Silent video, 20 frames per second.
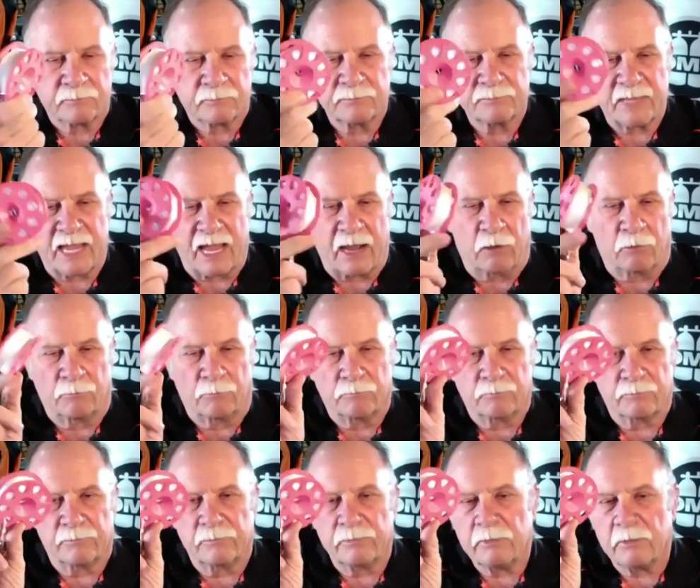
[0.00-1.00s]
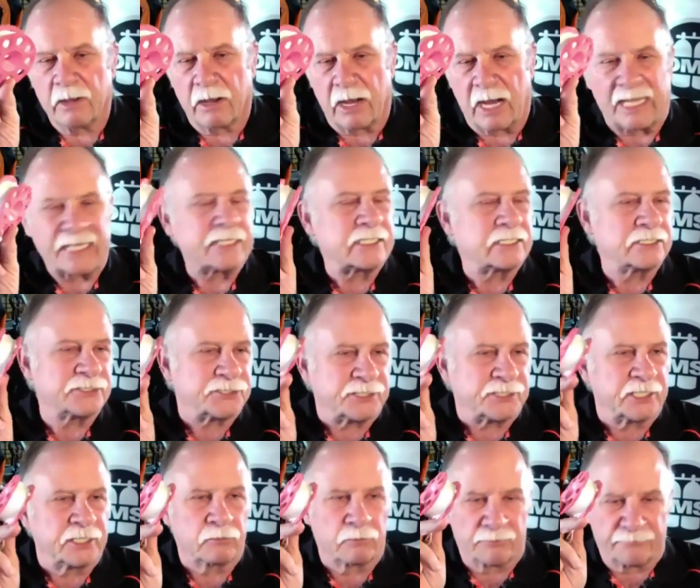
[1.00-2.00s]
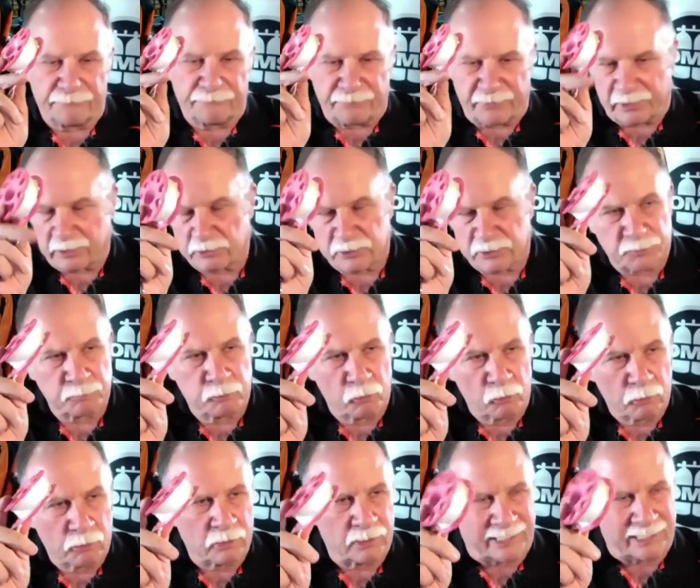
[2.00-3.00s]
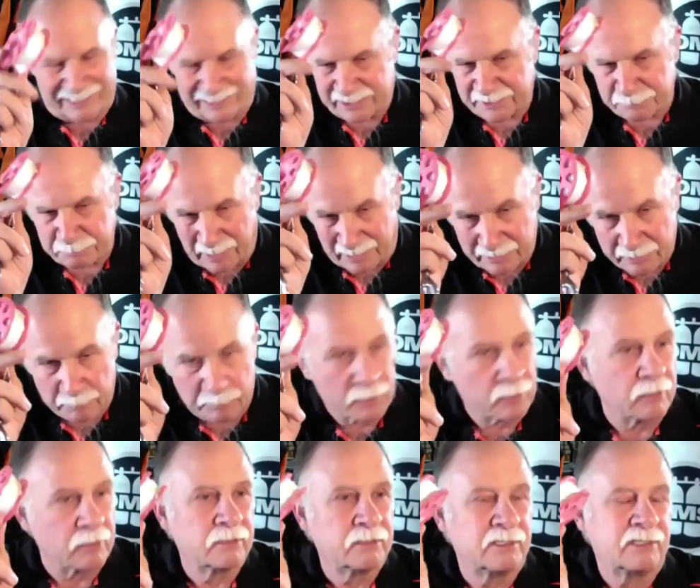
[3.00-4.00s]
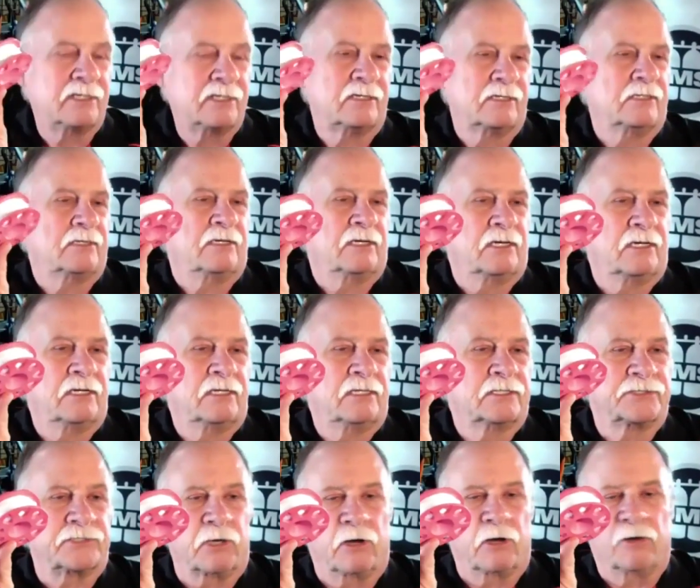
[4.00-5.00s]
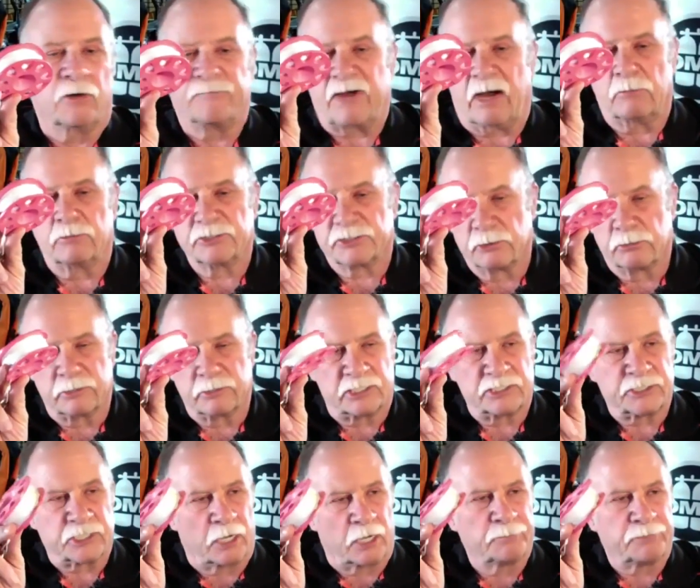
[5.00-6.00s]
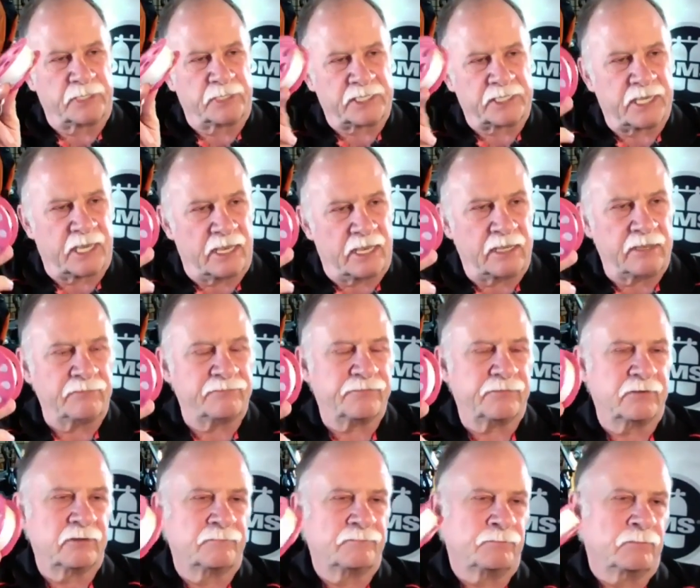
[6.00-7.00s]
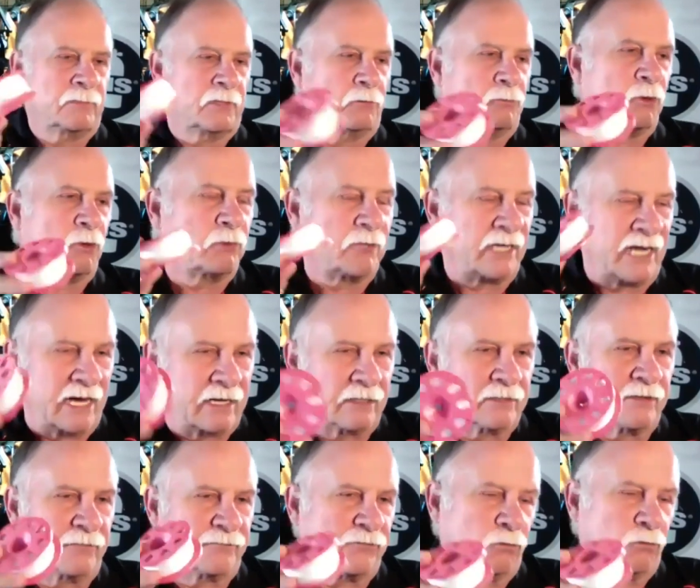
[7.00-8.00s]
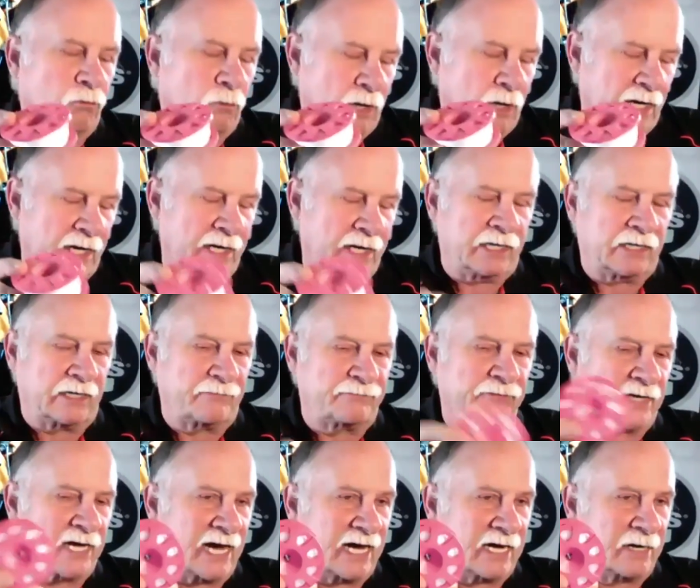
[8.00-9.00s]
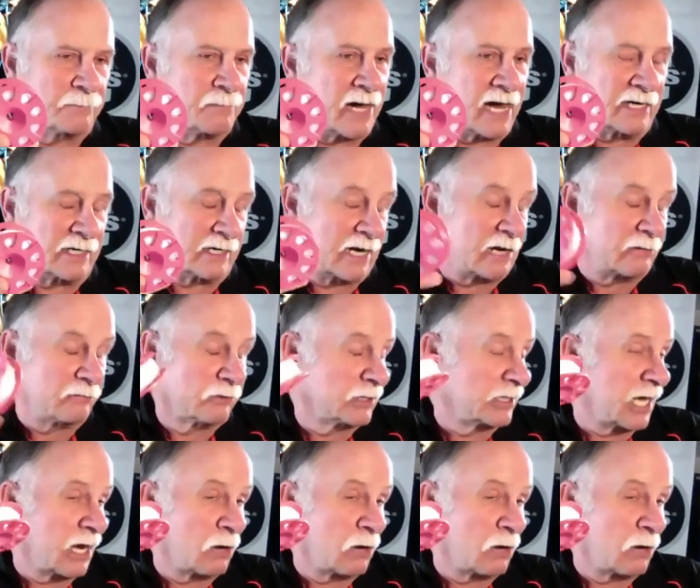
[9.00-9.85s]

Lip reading: Now I consider a finger spool expendable. So if I was doing a jump in a cave, we went out a different way and I forgot about it, I